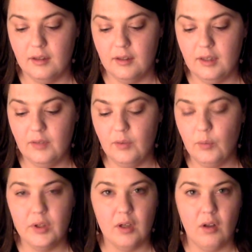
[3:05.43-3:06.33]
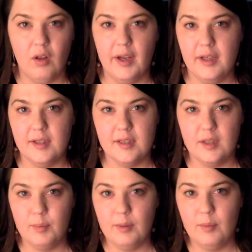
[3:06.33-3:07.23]
Even with the clients and
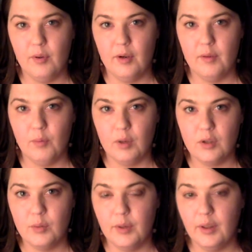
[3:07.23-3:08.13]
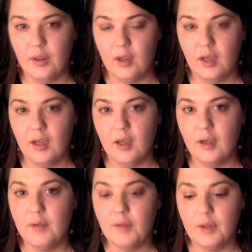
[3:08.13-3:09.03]
the people that I've worked with, I
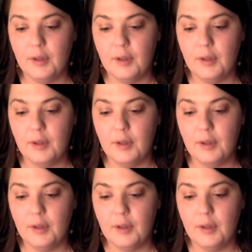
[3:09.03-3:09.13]
have